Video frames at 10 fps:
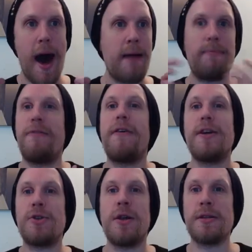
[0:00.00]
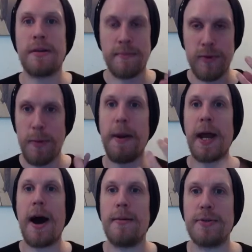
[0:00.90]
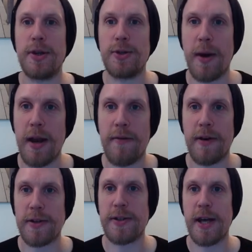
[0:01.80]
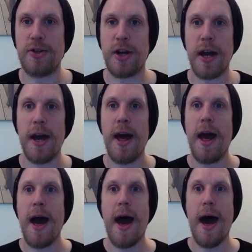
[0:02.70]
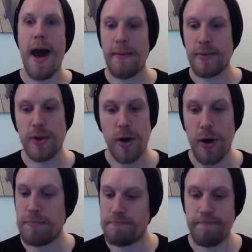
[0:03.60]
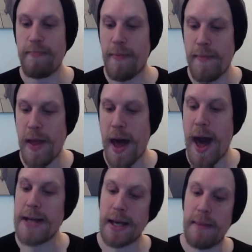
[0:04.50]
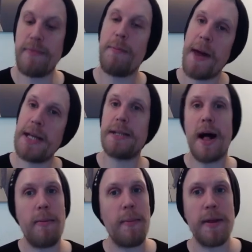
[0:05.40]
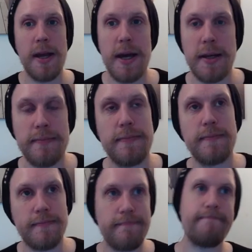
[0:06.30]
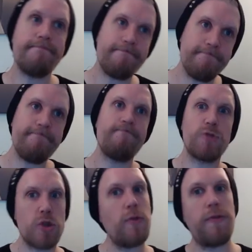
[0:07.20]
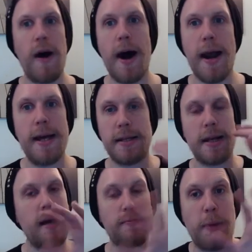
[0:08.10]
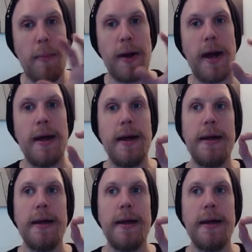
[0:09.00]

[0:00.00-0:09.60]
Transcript: and professionalism to bring it up to the 21st century. Um, so, is it the best album of the year? So far, it, it probably